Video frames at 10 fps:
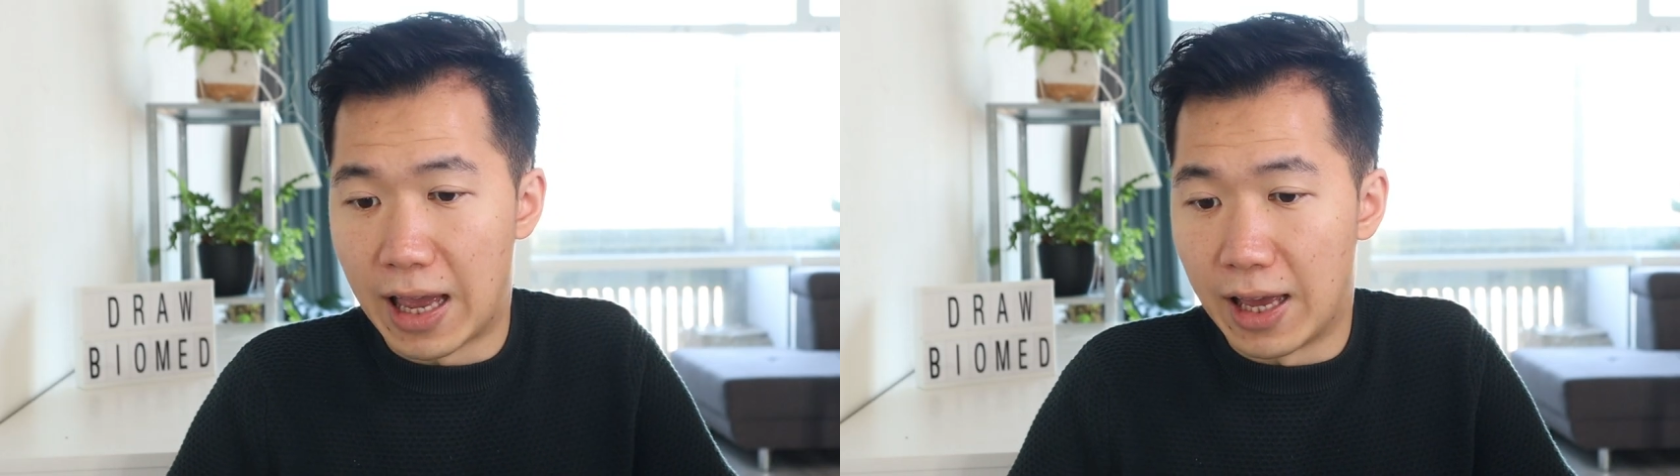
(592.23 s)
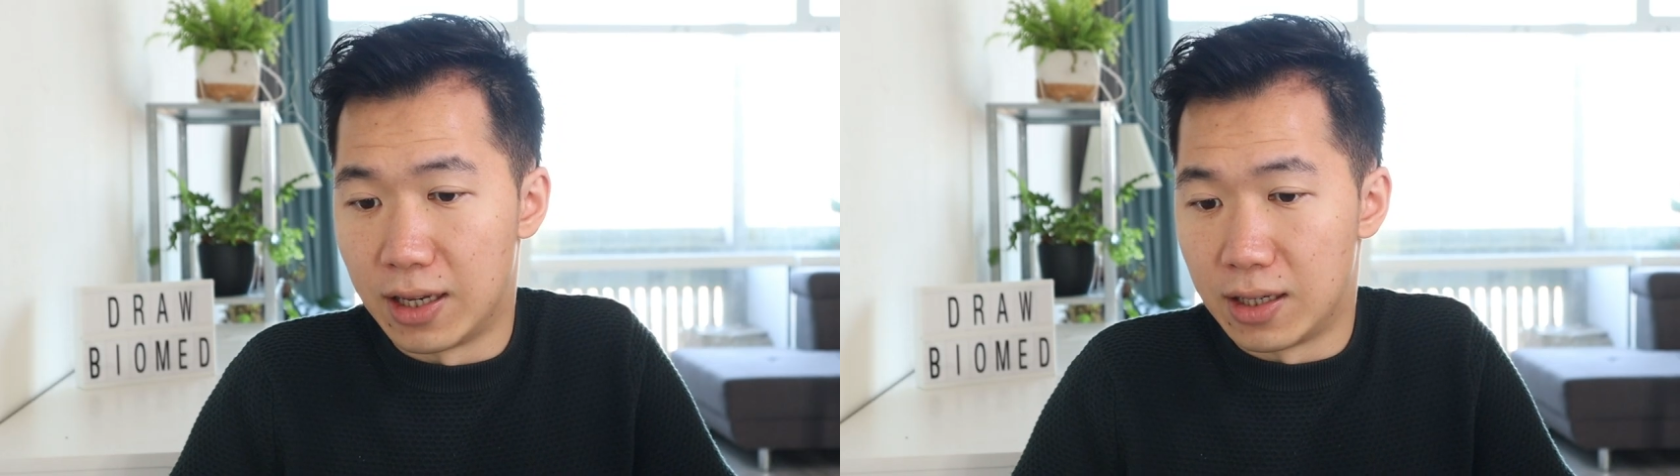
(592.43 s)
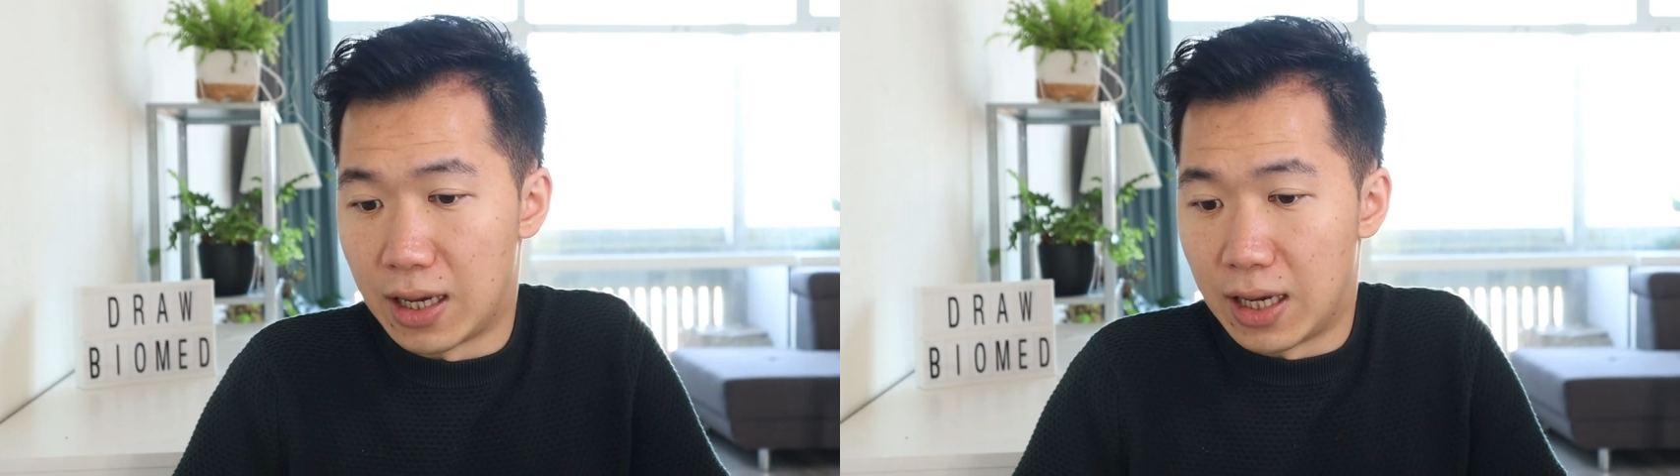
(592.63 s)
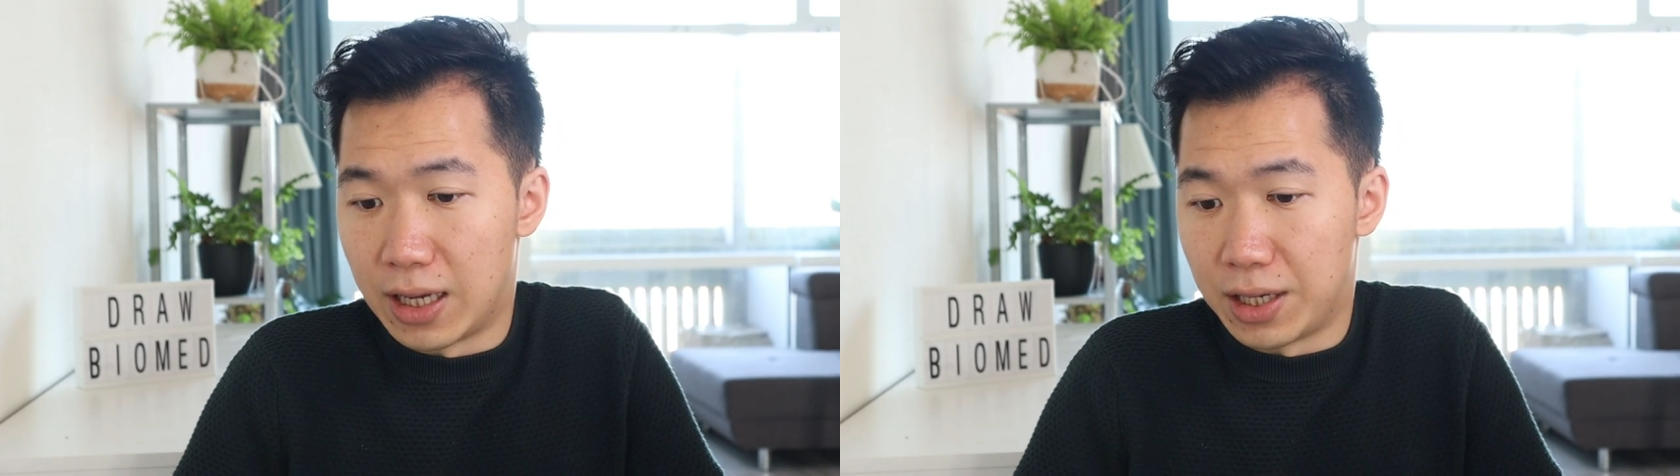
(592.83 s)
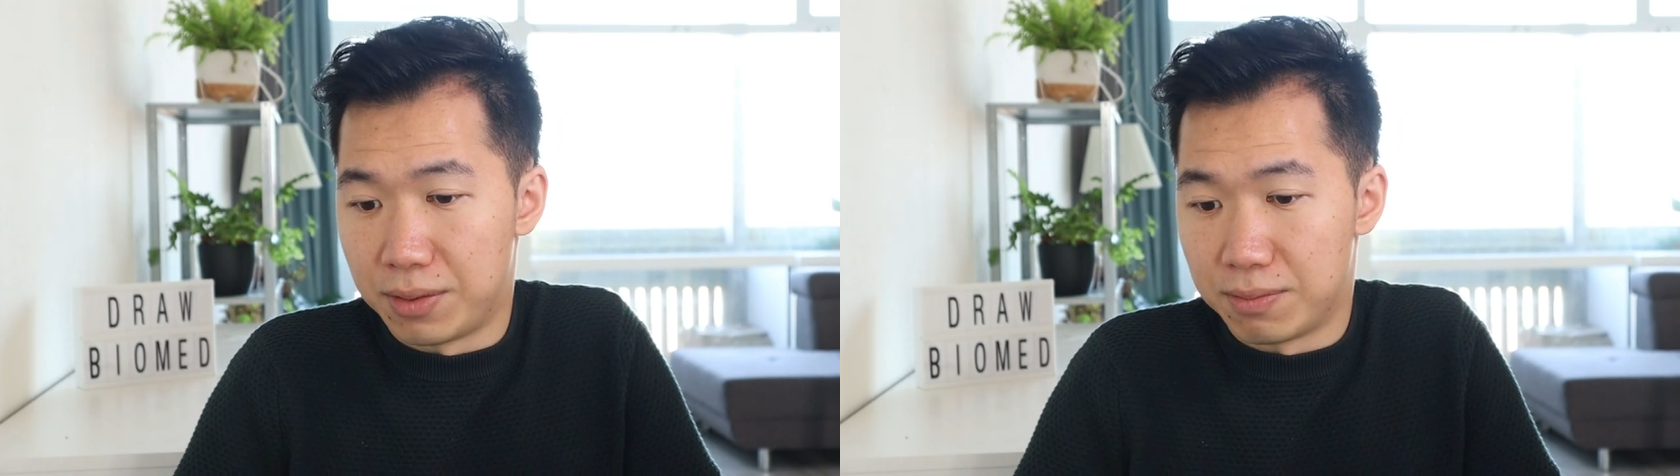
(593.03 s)
and
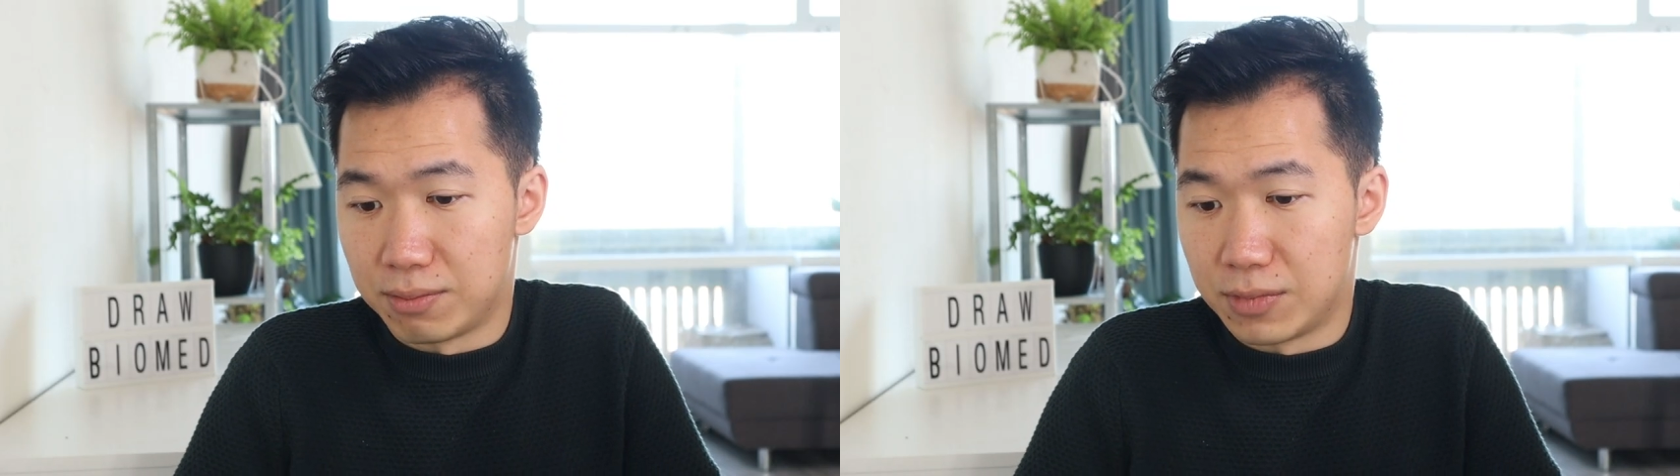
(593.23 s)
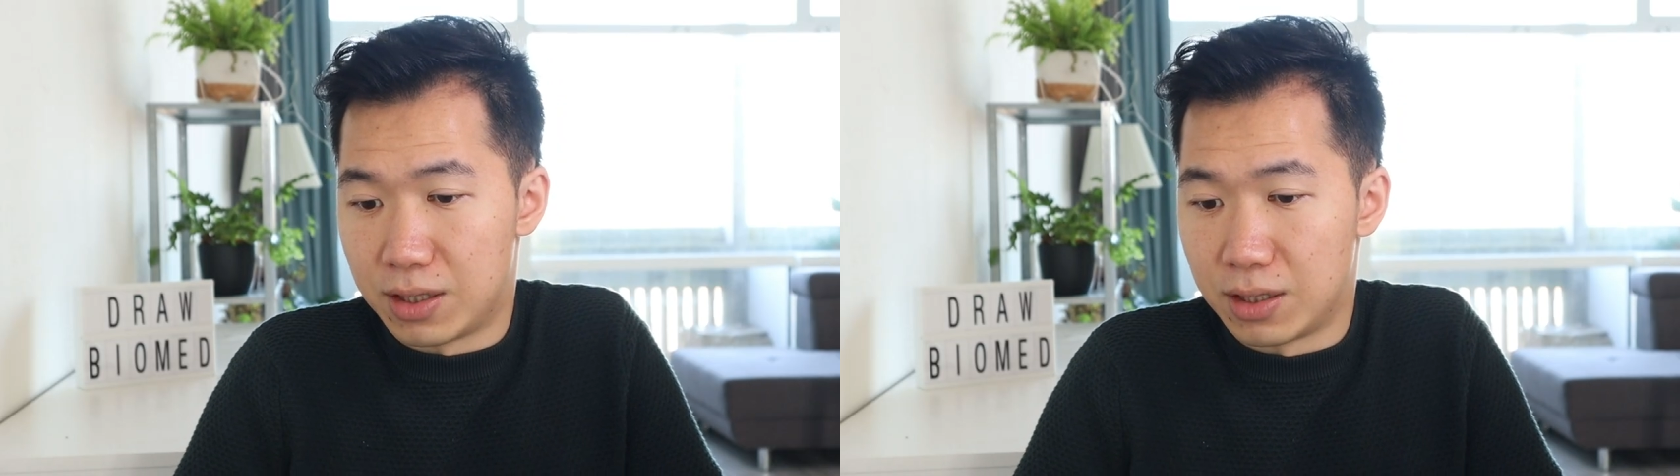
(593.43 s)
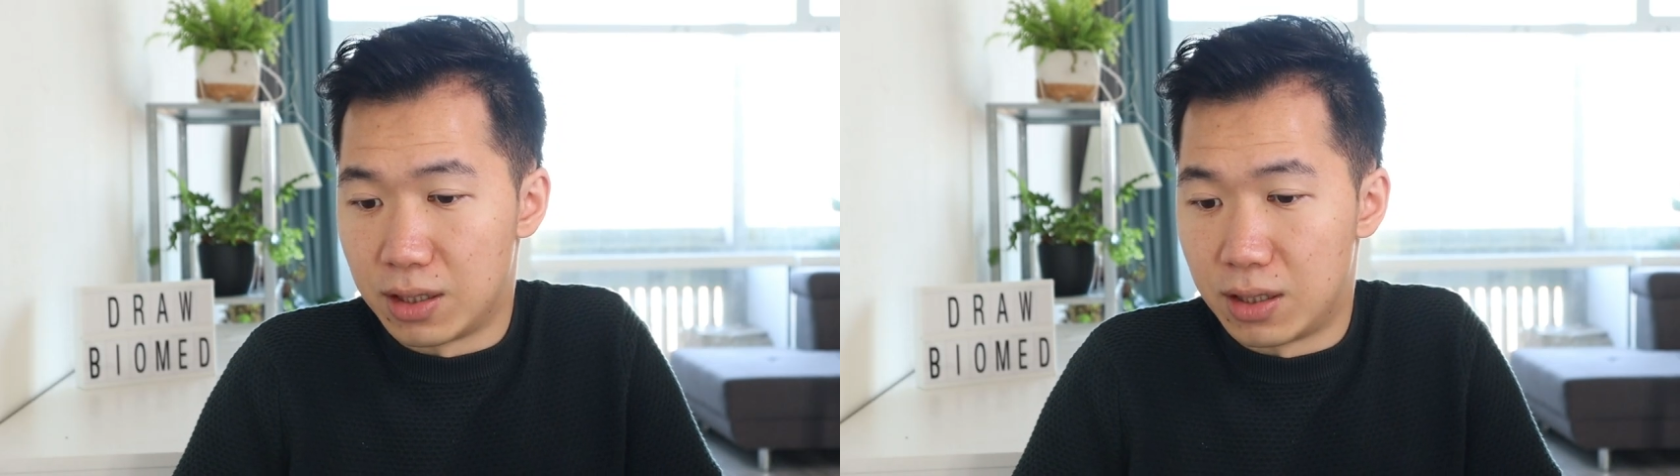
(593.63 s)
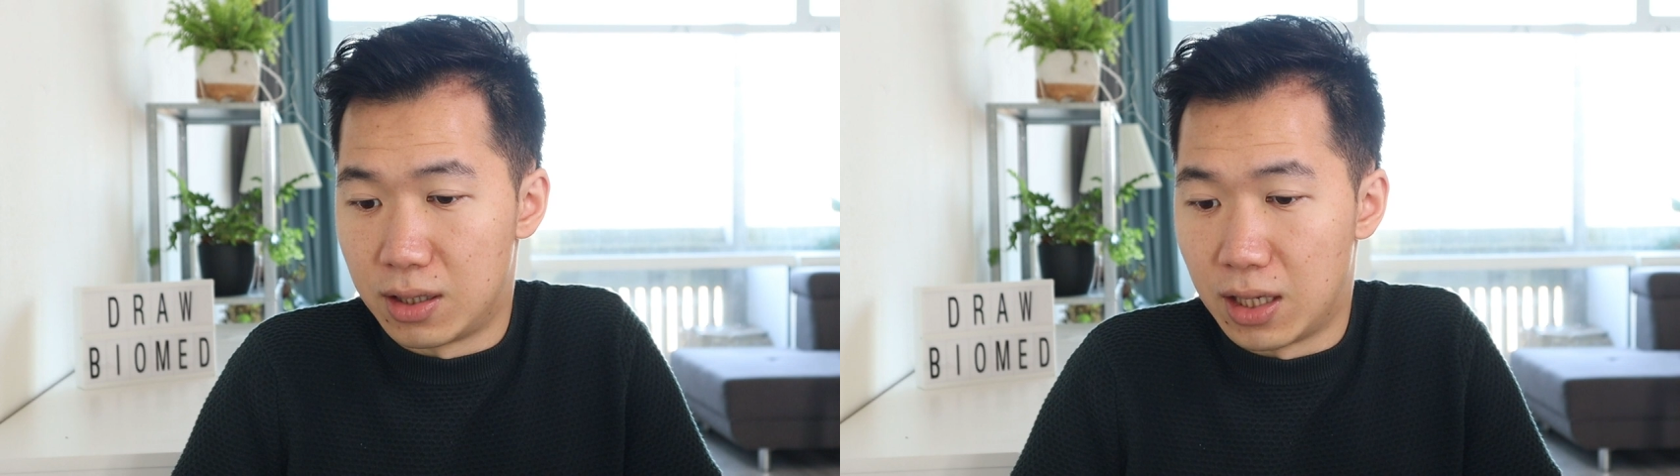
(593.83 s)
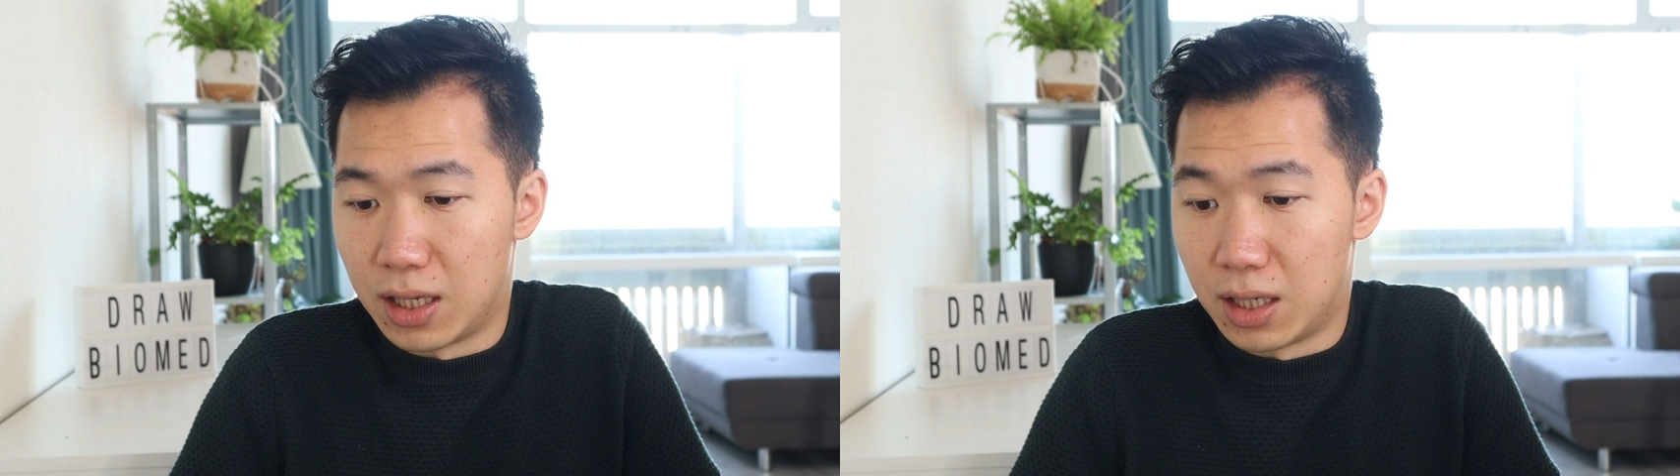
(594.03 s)
I
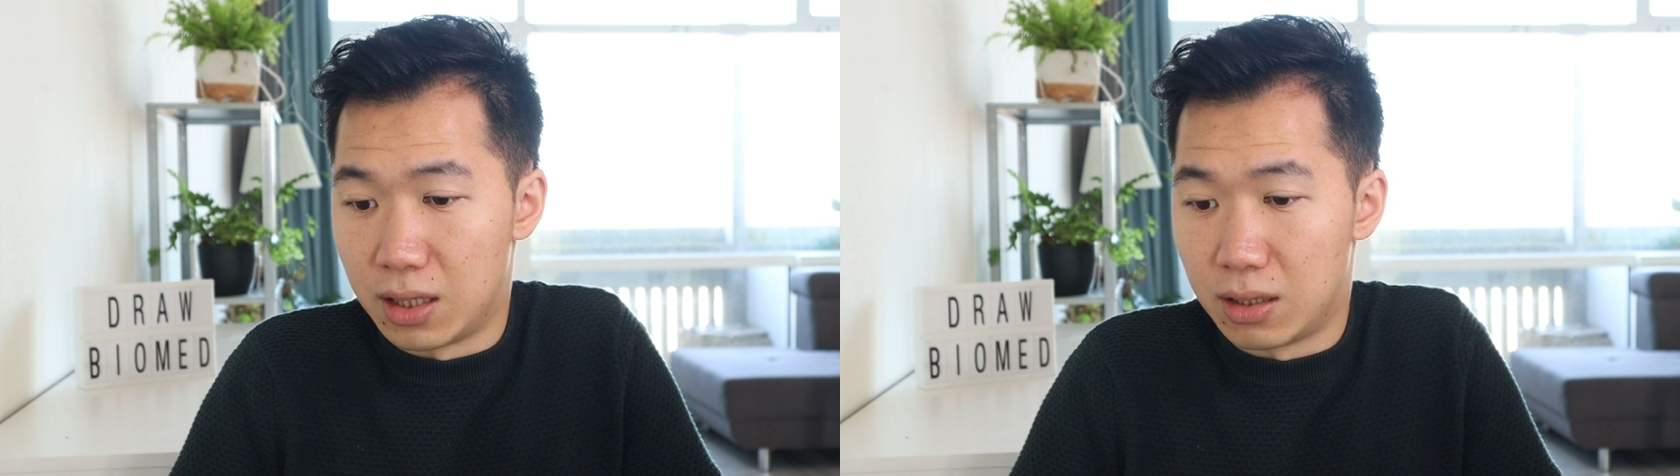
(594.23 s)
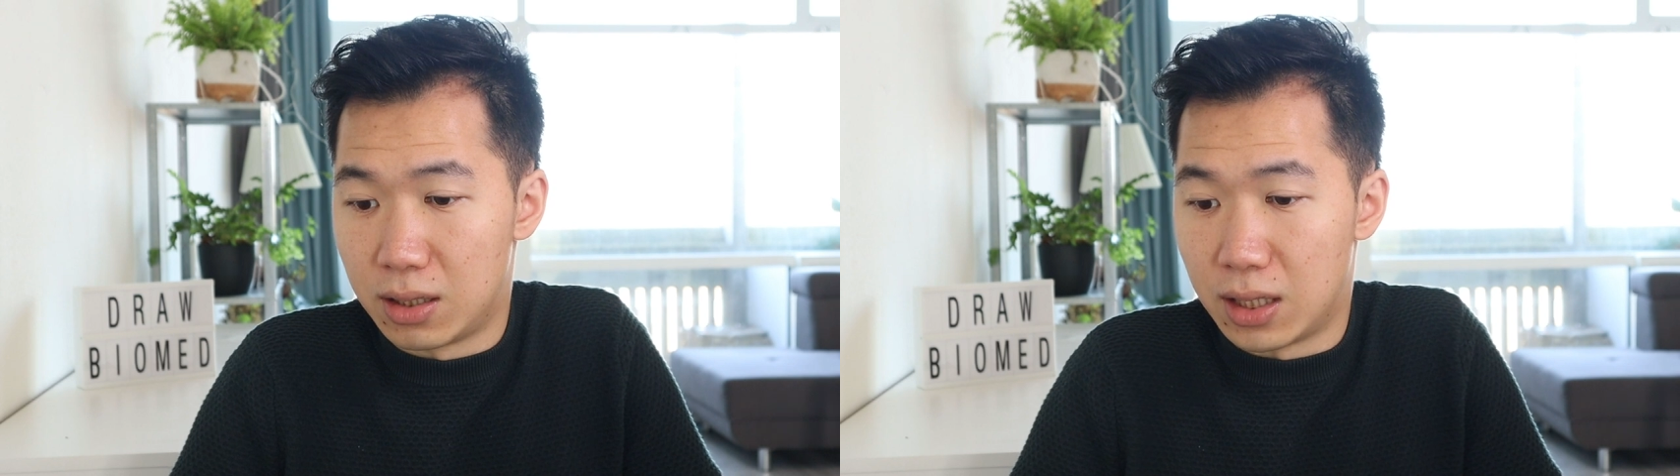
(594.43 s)
think they